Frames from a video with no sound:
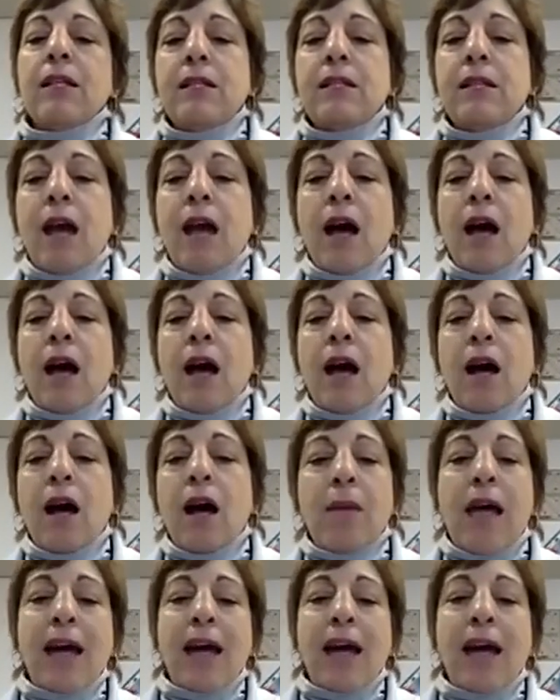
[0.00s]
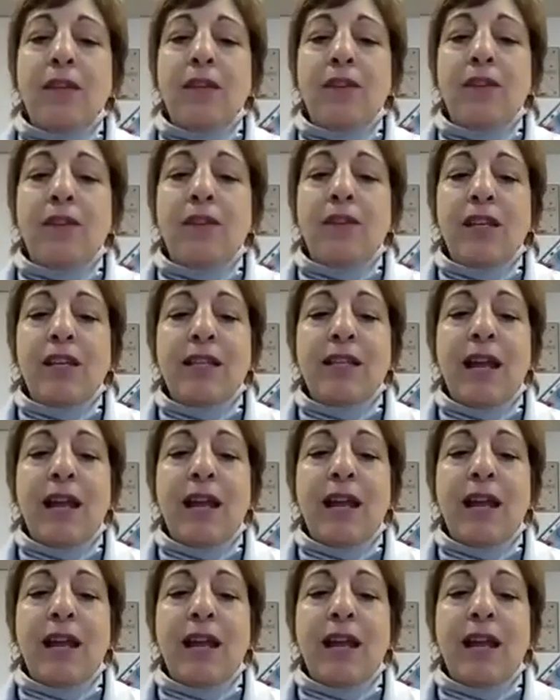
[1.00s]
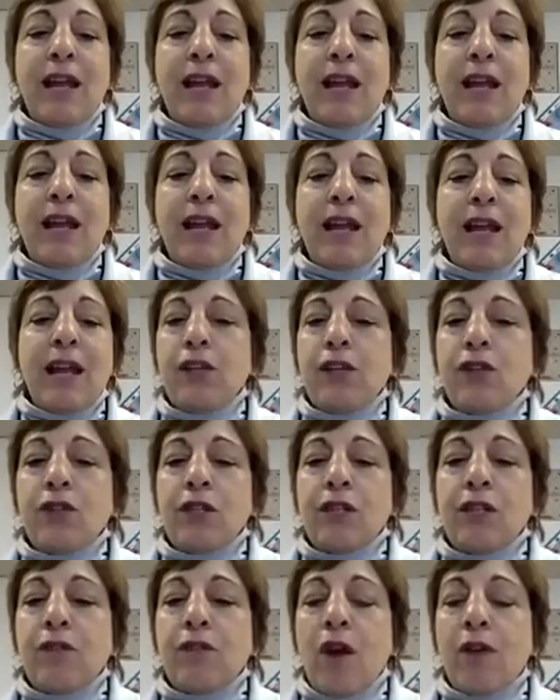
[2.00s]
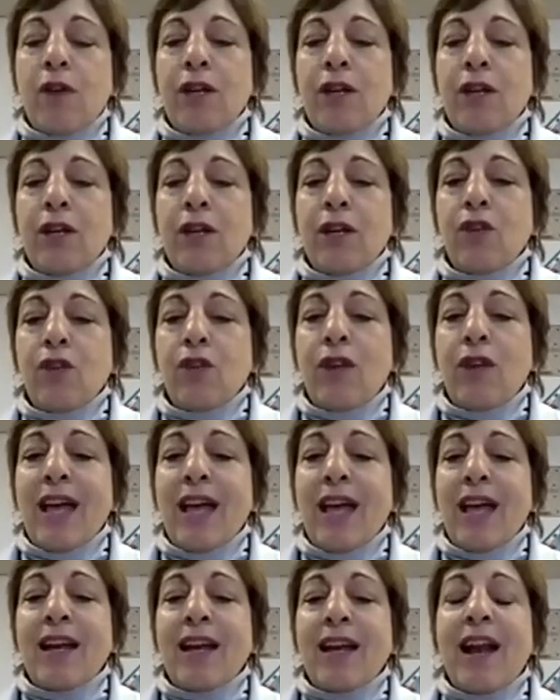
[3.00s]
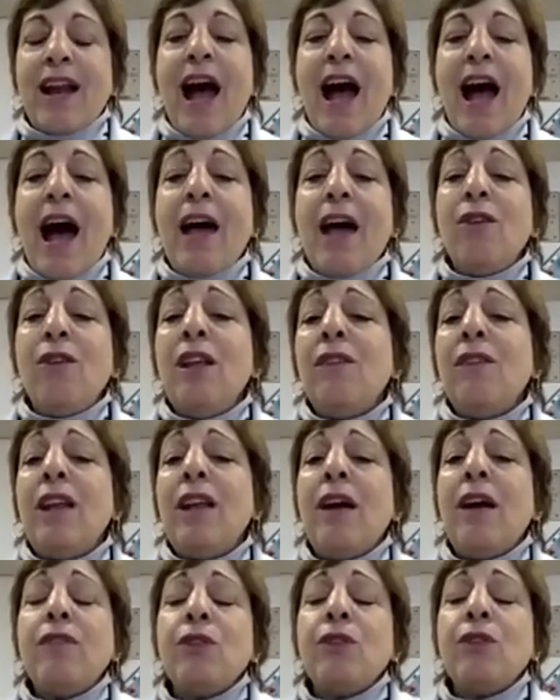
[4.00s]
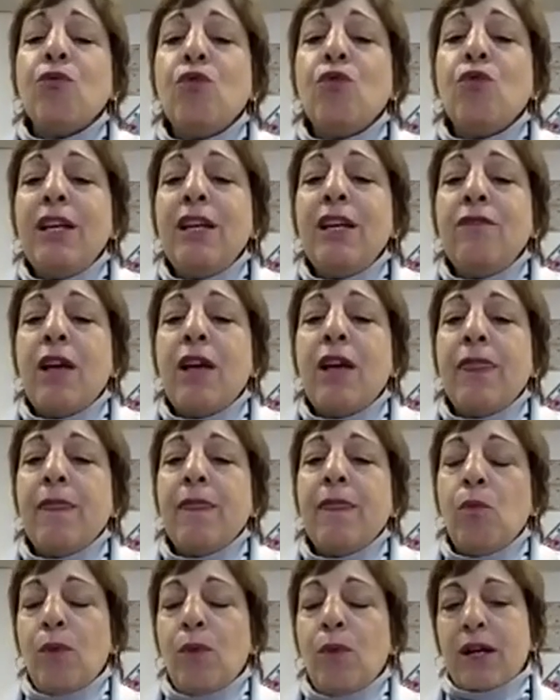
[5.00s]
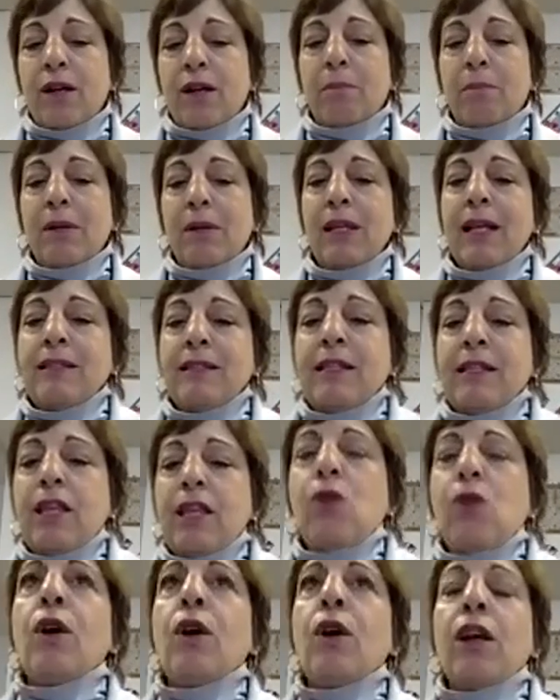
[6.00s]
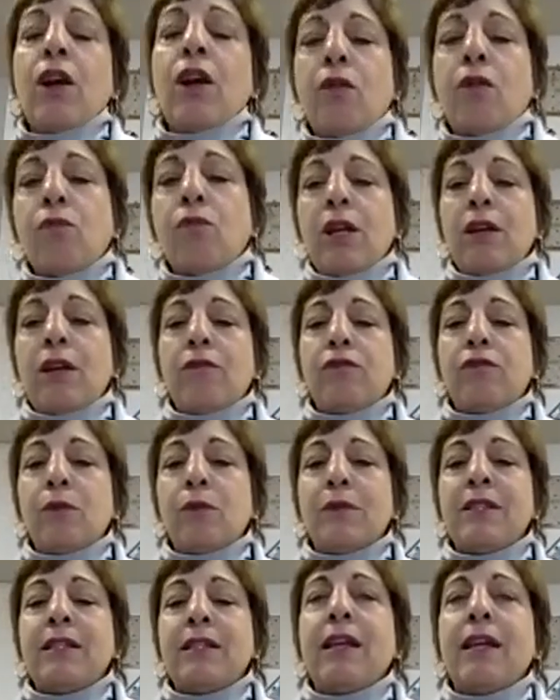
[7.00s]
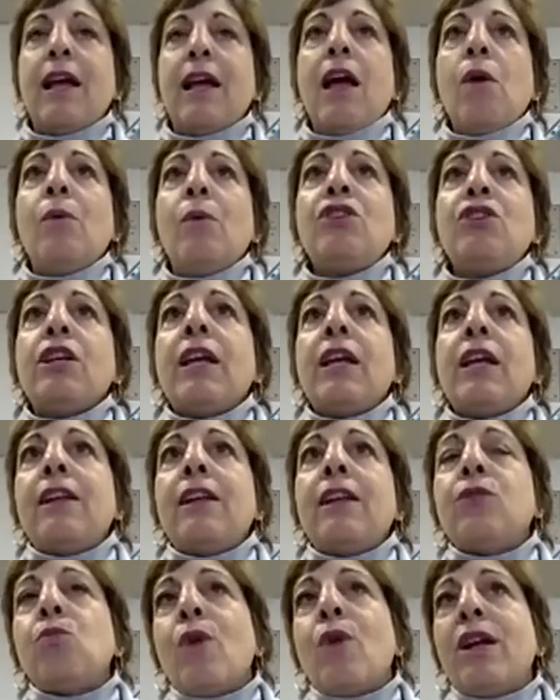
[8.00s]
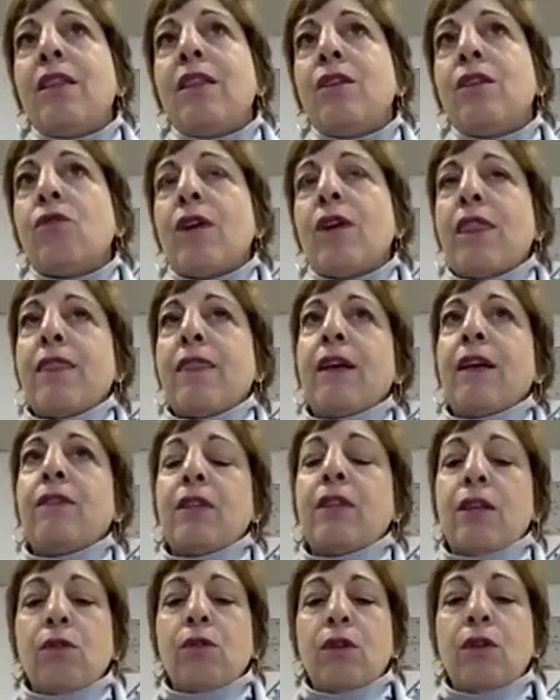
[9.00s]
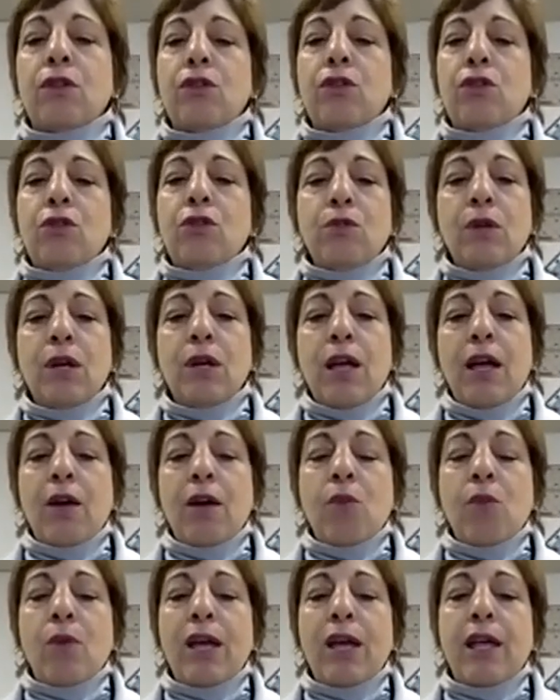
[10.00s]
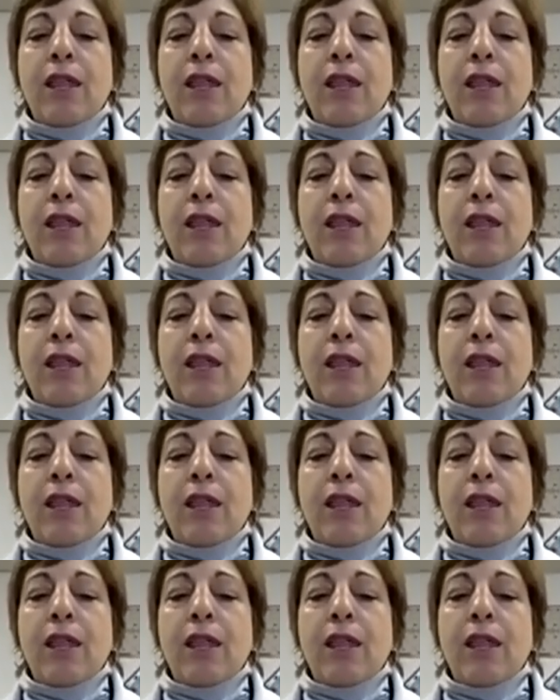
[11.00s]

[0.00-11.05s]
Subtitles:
activities that other teachers have already created. I don't even have to reinvent the wheel. But let's say you're working on reading fluency, which again is one of the great things that you can do with